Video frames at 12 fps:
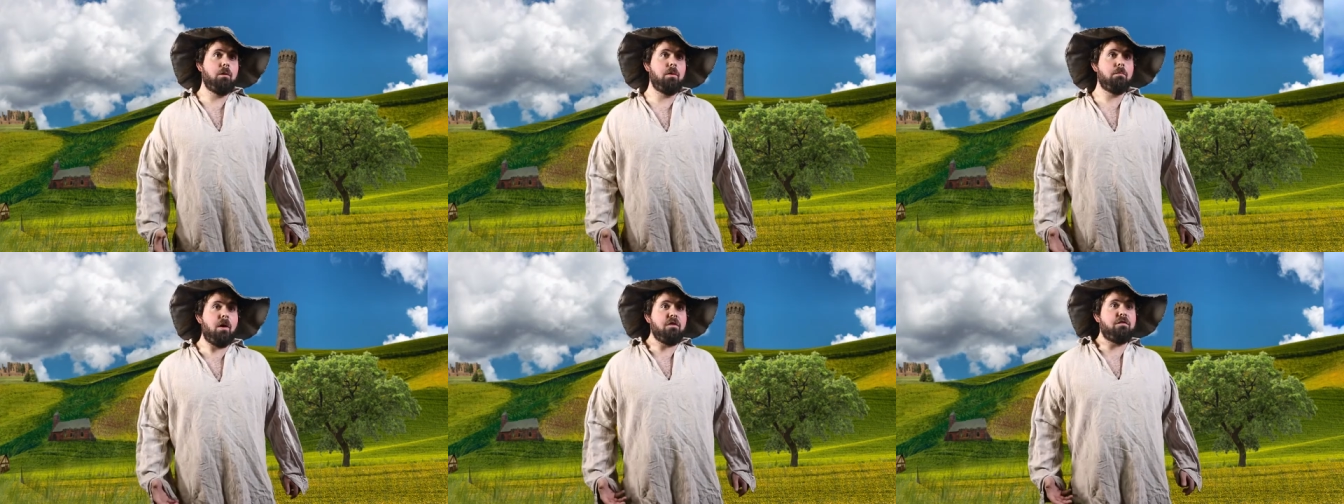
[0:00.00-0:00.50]
And when
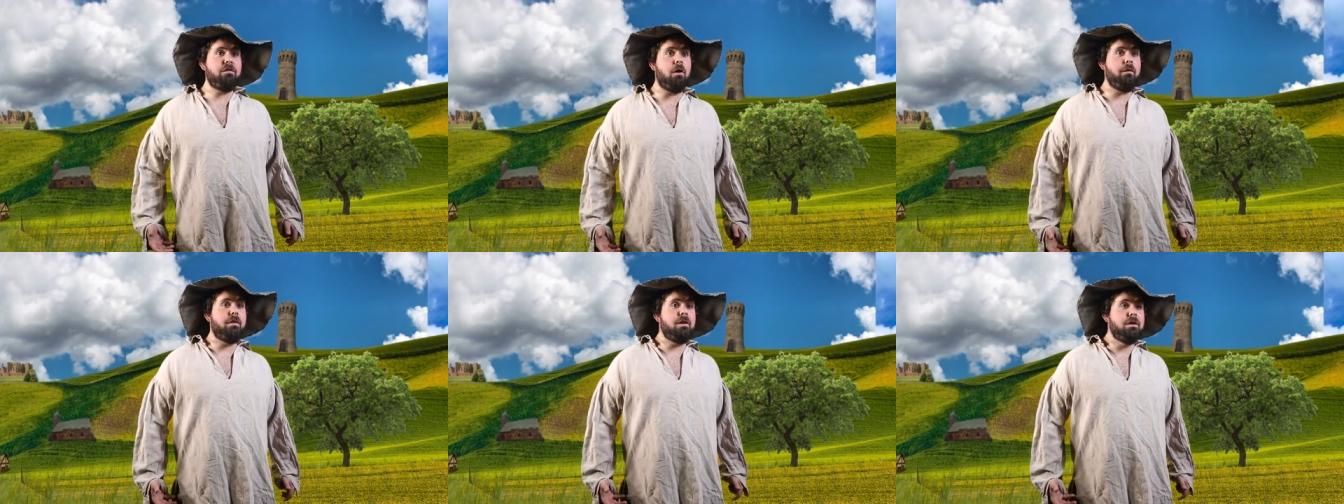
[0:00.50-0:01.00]
my
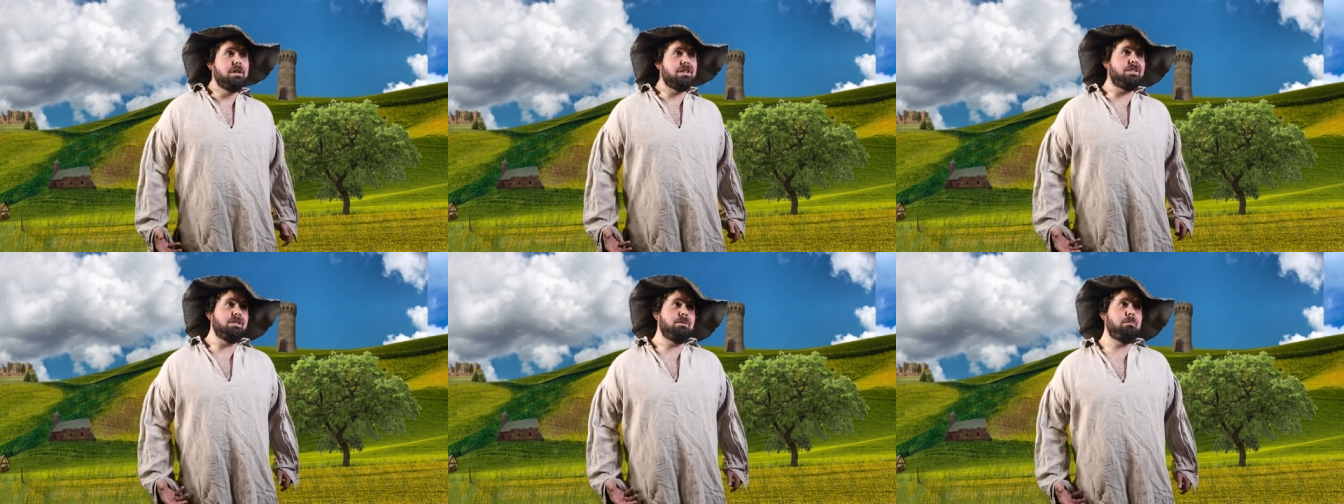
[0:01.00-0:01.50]
father
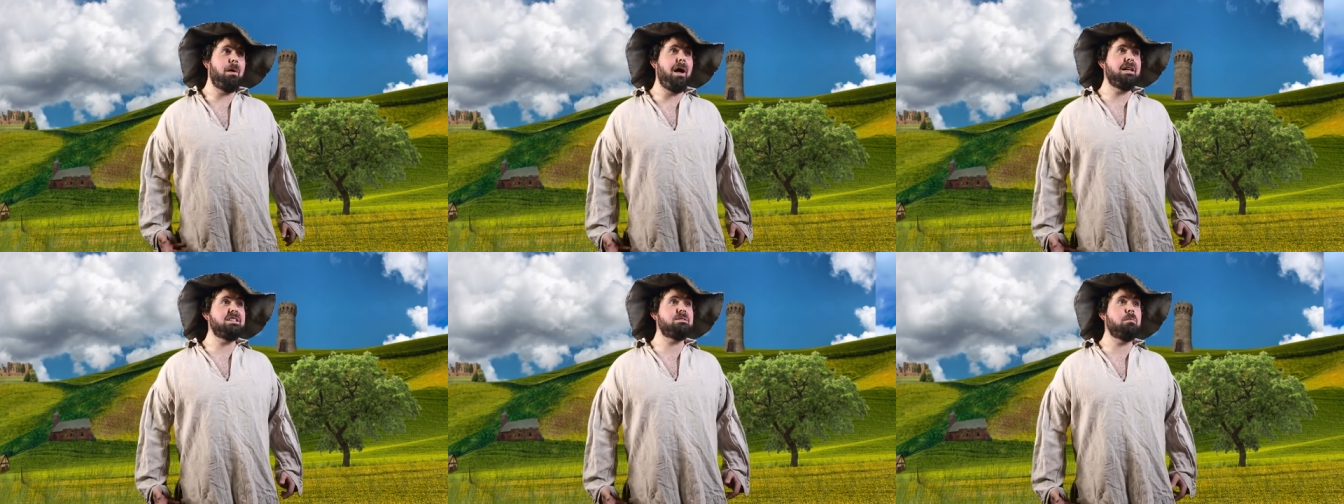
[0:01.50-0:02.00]
couldn't pay
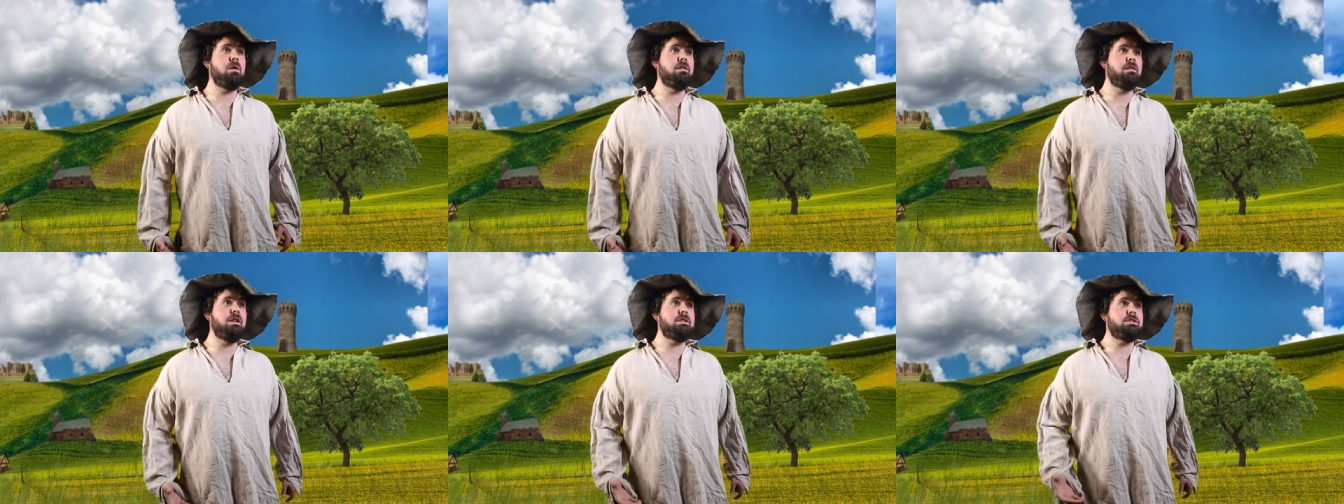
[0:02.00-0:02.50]
his
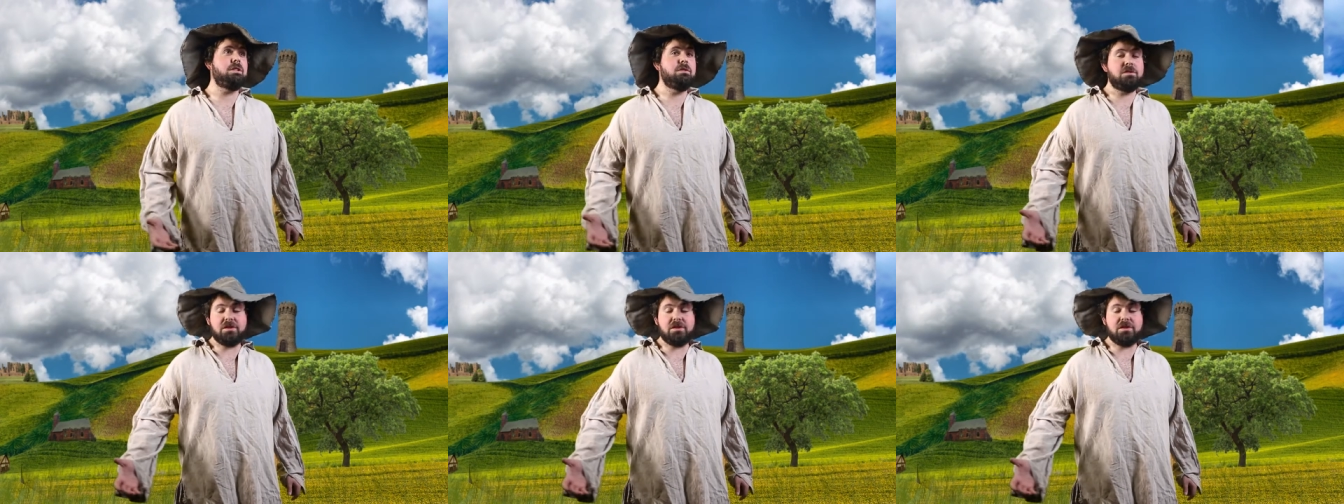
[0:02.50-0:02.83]
monthly dues,